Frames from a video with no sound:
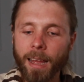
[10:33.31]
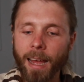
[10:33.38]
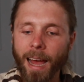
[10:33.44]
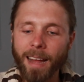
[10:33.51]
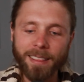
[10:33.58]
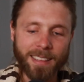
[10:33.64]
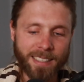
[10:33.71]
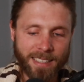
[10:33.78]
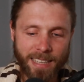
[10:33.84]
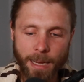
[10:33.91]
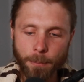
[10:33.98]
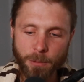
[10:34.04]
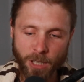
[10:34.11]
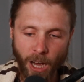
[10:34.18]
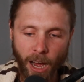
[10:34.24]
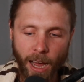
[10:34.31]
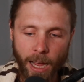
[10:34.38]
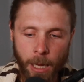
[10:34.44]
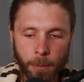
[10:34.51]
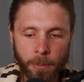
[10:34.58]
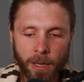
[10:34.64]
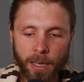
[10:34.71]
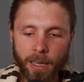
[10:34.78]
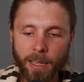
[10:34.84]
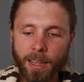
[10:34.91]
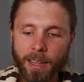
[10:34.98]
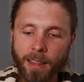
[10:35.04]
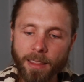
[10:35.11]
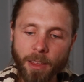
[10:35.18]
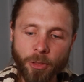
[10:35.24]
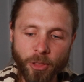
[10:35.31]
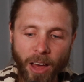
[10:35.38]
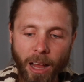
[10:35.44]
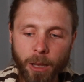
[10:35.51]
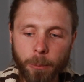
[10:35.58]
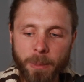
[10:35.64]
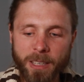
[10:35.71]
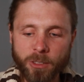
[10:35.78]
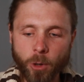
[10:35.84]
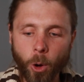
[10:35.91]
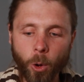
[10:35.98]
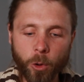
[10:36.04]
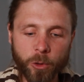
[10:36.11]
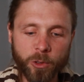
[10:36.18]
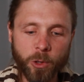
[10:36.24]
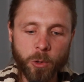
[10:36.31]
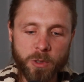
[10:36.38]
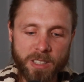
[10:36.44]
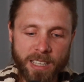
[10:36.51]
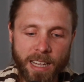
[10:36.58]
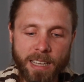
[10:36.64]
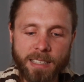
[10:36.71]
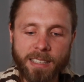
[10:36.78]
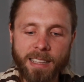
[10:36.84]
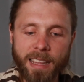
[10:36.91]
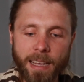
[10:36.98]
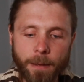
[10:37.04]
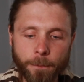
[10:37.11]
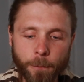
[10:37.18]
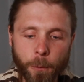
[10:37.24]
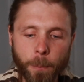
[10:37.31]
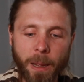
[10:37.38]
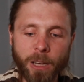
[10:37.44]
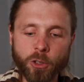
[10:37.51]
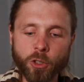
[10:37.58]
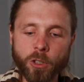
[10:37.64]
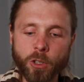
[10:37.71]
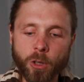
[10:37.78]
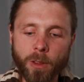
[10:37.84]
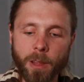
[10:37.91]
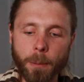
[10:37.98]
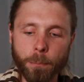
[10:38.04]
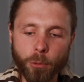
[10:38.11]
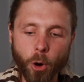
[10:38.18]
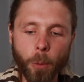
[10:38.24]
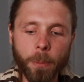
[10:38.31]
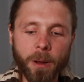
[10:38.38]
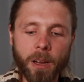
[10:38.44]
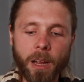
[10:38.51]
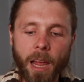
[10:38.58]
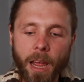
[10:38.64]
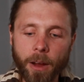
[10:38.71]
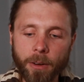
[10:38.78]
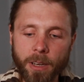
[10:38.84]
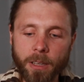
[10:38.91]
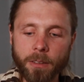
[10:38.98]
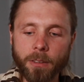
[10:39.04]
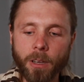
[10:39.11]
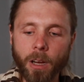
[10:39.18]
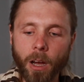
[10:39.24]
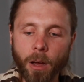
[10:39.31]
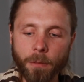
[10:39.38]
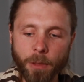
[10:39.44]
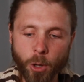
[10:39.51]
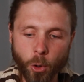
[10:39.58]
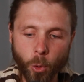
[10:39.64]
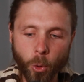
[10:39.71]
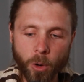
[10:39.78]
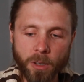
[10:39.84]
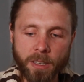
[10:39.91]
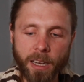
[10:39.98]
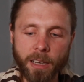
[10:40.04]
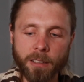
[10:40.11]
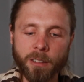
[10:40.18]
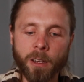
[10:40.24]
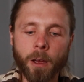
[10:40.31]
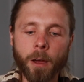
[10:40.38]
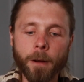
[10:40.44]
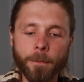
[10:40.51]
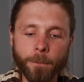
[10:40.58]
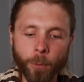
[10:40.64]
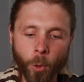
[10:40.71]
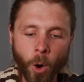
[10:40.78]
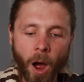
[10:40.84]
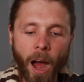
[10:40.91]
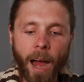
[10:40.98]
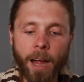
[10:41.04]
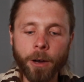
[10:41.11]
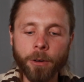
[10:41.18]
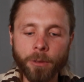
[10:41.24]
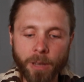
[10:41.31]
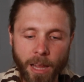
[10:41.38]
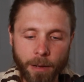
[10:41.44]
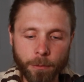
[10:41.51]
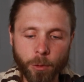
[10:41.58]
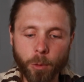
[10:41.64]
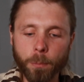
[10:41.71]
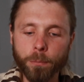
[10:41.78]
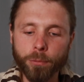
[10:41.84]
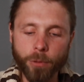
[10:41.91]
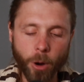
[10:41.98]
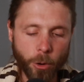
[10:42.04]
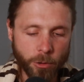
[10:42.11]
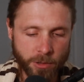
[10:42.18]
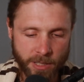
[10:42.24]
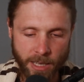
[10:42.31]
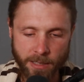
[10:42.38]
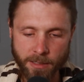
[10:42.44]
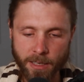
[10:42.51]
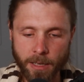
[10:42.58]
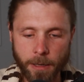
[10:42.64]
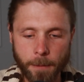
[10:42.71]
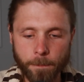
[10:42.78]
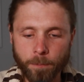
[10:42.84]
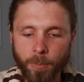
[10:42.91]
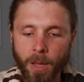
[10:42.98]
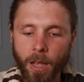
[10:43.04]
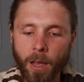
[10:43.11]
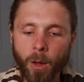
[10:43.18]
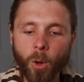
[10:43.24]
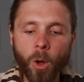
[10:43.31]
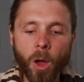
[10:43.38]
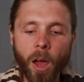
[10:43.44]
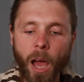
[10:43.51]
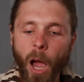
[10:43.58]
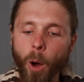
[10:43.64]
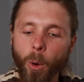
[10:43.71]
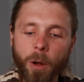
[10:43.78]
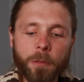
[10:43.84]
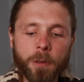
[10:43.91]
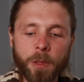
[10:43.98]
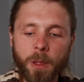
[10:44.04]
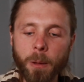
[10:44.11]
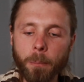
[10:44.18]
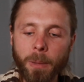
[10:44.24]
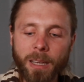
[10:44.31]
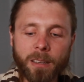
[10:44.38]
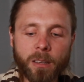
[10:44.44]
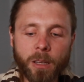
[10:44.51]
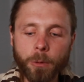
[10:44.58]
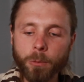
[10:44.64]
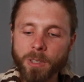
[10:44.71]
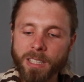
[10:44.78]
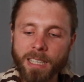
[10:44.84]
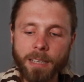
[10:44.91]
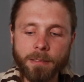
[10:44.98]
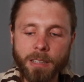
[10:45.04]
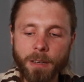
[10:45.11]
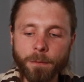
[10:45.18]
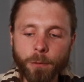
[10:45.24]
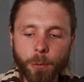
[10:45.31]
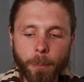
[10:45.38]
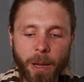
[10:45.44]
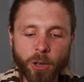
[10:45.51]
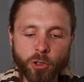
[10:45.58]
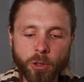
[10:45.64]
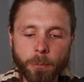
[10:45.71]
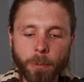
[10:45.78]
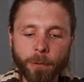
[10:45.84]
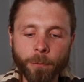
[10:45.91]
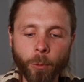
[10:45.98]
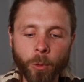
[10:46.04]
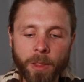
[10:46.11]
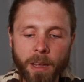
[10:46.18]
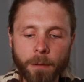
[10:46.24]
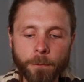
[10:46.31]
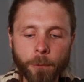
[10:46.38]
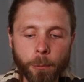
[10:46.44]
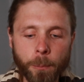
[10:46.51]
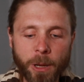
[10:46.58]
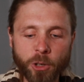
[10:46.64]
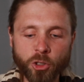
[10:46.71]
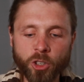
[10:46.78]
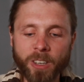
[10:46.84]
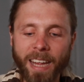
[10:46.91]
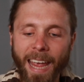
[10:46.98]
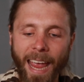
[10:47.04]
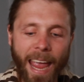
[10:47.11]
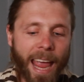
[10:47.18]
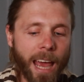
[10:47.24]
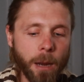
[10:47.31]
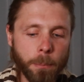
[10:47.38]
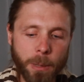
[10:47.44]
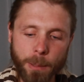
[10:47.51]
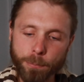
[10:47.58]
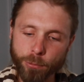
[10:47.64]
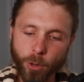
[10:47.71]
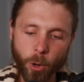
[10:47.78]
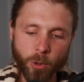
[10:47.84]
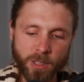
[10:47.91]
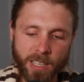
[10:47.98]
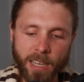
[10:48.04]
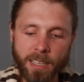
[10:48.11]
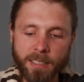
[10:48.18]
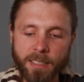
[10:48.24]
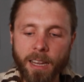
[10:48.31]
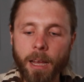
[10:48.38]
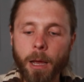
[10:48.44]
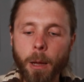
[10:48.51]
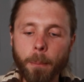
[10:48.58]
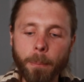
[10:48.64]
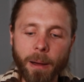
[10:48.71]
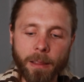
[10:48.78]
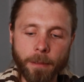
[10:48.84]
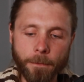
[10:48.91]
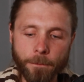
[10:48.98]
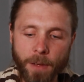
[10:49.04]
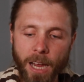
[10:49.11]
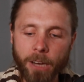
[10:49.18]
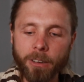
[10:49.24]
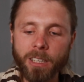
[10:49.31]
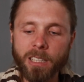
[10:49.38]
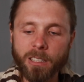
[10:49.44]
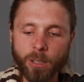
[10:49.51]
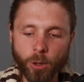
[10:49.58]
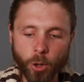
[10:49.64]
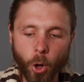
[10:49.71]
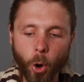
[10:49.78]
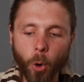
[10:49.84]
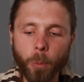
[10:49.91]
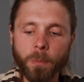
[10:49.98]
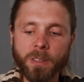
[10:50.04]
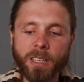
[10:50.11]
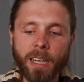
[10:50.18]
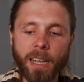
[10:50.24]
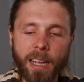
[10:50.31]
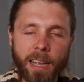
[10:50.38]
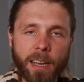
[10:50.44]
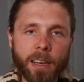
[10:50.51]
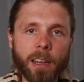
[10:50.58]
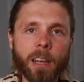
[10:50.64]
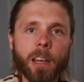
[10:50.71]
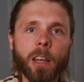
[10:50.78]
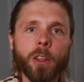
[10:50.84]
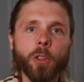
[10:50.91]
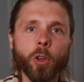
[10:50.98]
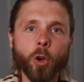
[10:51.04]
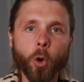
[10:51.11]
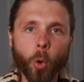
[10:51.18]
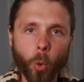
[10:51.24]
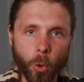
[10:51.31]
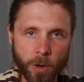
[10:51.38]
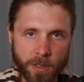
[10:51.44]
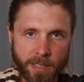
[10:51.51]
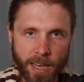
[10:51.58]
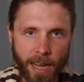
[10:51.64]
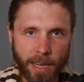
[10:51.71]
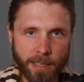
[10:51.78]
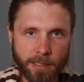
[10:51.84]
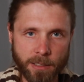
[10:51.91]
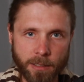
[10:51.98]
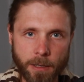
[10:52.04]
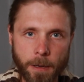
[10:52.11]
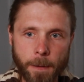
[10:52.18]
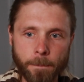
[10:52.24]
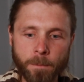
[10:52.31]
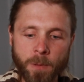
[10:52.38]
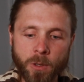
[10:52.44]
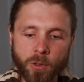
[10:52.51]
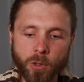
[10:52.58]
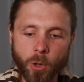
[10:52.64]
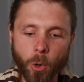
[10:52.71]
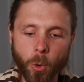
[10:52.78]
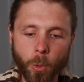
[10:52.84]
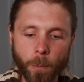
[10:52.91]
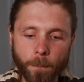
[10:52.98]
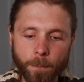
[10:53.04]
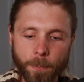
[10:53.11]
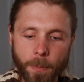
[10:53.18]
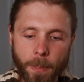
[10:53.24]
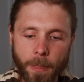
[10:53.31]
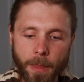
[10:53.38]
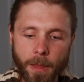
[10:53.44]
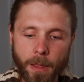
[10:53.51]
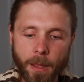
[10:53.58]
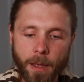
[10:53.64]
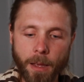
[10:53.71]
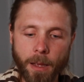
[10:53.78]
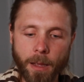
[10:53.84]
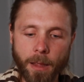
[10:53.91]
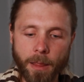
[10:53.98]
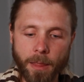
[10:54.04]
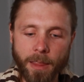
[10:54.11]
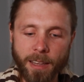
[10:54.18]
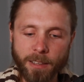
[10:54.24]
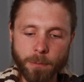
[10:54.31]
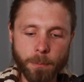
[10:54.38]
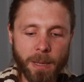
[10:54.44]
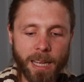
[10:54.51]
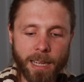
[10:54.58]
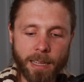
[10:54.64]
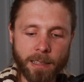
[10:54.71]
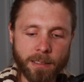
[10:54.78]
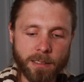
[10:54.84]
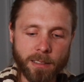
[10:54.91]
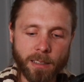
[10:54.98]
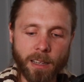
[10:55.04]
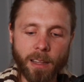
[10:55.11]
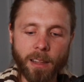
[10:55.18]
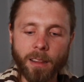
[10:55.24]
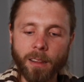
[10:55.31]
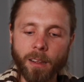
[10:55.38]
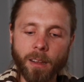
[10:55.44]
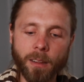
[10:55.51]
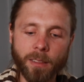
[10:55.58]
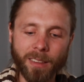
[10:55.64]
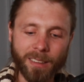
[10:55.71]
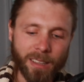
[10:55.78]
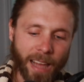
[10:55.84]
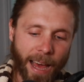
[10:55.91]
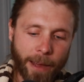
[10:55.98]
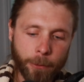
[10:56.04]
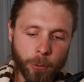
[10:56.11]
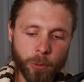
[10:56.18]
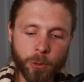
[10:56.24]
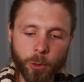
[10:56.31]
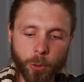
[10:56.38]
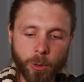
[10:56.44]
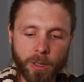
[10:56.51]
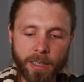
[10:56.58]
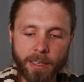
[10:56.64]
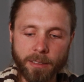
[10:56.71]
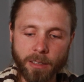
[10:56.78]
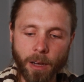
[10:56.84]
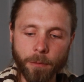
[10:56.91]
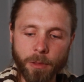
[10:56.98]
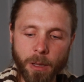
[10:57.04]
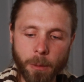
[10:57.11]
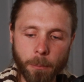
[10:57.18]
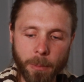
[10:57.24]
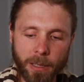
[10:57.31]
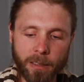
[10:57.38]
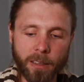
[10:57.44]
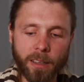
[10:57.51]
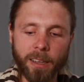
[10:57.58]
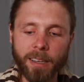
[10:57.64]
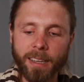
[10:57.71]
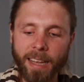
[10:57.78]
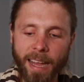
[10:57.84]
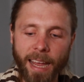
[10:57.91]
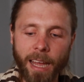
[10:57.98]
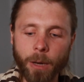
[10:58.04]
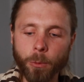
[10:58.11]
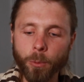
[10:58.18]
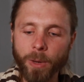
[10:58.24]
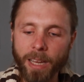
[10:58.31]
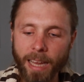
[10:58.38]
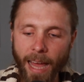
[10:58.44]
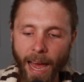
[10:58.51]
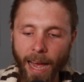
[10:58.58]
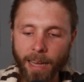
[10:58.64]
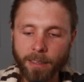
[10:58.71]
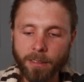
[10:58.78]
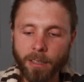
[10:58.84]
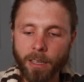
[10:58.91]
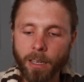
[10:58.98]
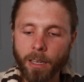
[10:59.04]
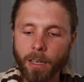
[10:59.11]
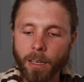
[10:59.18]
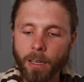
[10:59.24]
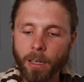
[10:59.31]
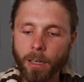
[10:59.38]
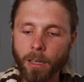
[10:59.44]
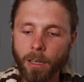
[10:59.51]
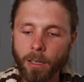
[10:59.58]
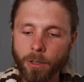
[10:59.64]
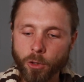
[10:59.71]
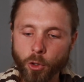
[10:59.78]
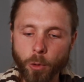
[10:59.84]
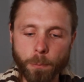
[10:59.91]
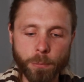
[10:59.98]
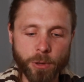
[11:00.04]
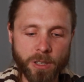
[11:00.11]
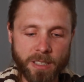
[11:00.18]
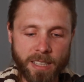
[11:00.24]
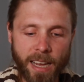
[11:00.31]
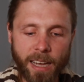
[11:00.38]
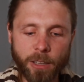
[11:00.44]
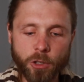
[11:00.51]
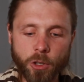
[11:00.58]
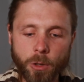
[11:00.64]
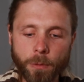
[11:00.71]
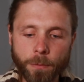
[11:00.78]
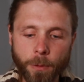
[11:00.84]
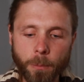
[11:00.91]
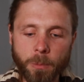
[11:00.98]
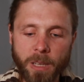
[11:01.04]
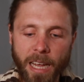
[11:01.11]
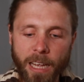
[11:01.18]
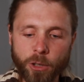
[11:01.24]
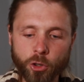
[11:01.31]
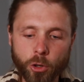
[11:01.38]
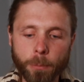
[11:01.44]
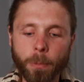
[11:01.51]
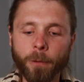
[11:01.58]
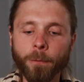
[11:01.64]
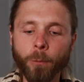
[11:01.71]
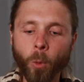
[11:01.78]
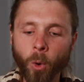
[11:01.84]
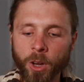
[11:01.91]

At the same time, the thalamus also sends the information to the appropriate areas of the cortex for higher level processing. However, the amygdala receives information before the information can be processed by the various lobes in the cortex. So, this means the lateral nucleus of the amygdala can react to protect you from danger before